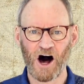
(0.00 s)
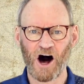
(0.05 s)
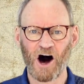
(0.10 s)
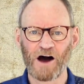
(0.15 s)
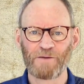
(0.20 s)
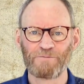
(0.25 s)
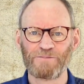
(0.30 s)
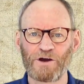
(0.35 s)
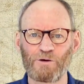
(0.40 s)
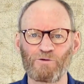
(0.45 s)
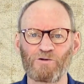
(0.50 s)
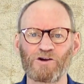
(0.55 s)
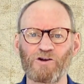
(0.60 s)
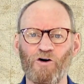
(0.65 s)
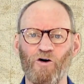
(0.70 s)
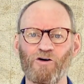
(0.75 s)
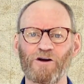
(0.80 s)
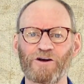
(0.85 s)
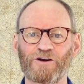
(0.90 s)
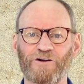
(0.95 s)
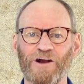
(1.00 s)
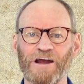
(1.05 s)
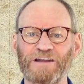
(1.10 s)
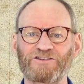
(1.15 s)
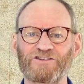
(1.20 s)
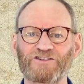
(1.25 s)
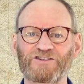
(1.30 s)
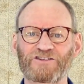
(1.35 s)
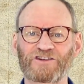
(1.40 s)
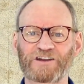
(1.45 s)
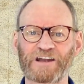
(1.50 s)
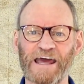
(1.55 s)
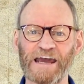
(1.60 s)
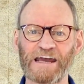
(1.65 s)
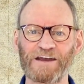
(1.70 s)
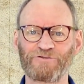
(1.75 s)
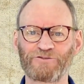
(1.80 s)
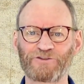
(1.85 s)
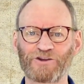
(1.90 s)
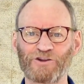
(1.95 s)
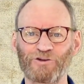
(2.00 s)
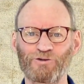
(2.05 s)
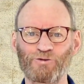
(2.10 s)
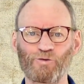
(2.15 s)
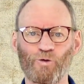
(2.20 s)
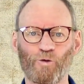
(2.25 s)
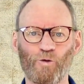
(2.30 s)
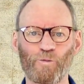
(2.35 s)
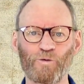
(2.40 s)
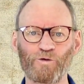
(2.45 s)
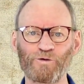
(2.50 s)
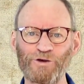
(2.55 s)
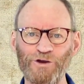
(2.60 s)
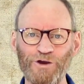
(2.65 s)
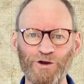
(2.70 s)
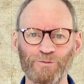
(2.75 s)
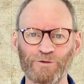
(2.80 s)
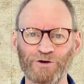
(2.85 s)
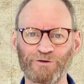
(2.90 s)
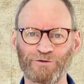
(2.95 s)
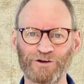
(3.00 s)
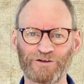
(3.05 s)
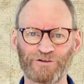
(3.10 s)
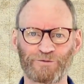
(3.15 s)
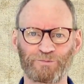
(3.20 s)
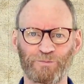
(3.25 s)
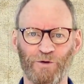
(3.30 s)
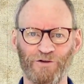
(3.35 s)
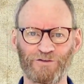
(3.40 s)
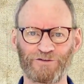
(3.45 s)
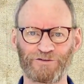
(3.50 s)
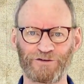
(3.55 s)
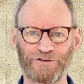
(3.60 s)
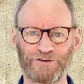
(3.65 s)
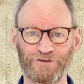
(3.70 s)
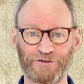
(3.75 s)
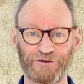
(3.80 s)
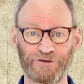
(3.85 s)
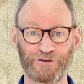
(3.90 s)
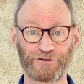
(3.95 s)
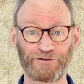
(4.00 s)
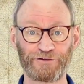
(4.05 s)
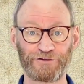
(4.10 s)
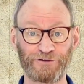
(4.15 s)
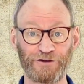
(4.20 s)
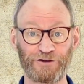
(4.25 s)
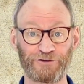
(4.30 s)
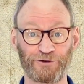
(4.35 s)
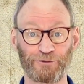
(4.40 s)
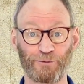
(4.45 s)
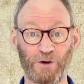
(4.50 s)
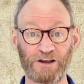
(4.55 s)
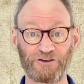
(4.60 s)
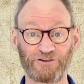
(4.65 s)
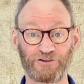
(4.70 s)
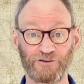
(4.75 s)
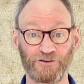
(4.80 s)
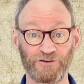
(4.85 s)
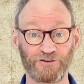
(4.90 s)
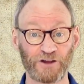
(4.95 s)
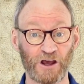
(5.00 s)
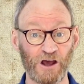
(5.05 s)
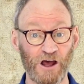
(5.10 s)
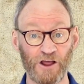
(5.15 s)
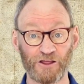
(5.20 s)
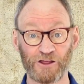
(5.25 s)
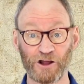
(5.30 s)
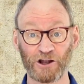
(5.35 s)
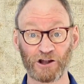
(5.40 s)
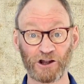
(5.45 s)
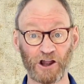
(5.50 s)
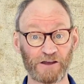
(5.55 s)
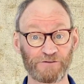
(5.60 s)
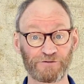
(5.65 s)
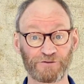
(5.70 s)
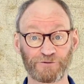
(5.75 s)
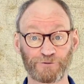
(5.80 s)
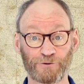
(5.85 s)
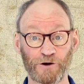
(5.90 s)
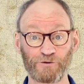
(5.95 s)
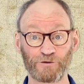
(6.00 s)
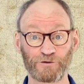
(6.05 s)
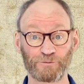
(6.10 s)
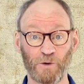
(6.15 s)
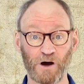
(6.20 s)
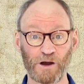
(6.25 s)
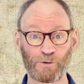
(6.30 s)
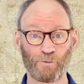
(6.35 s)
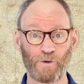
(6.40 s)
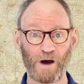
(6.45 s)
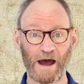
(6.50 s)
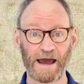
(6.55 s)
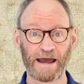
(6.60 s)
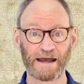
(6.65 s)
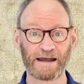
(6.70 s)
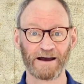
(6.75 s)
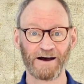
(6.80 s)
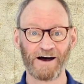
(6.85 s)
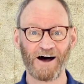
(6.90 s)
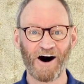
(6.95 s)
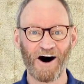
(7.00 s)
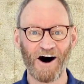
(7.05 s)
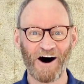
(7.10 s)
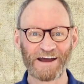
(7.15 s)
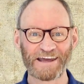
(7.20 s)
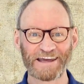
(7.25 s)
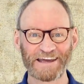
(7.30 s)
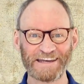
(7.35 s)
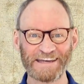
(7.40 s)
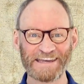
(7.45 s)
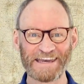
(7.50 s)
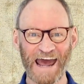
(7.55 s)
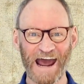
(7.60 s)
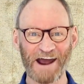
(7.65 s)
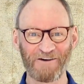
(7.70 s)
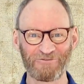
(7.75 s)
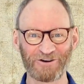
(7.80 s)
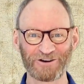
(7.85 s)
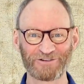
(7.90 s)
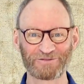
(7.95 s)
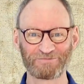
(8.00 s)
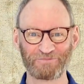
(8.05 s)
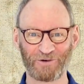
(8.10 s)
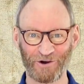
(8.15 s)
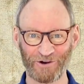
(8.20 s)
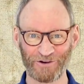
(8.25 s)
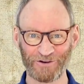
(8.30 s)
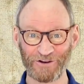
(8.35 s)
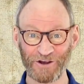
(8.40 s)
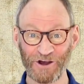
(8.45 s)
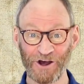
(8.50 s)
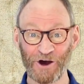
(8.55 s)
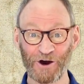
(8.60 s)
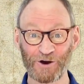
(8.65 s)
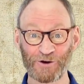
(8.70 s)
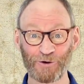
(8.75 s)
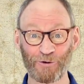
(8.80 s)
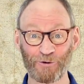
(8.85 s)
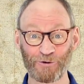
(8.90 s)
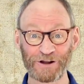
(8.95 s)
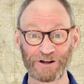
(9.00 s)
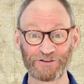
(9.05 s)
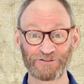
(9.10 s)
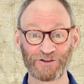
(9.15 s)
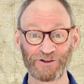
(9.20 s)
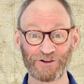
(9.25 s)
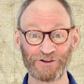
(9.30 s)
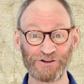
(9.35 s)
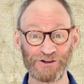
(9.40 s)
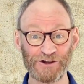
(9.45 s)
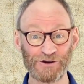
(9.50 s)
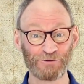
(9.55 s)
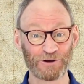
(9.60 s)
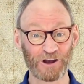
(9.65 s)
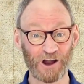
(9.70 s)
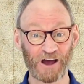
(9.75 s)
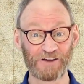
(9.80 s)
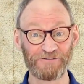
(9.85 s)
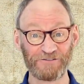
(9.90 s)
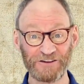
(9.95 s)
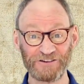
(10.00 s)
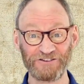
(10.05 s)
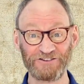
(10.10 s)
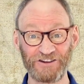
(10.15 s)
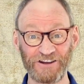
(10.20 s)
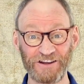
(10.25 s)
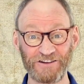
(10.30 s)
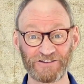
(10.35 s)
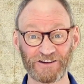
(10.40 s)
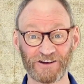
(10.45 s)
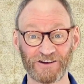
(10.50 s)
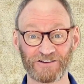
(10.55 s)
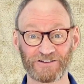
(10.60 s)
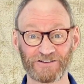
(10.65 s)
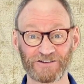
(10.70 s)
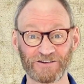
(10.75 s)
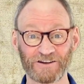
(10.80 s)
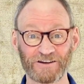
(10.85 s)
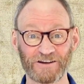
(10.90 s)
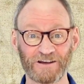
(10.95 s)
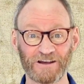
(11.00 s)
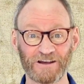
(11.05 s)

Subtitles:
I'm no longer enslaved to the normal human responses to the situations that life throws my way. I can now respond according to the new life in Jesus.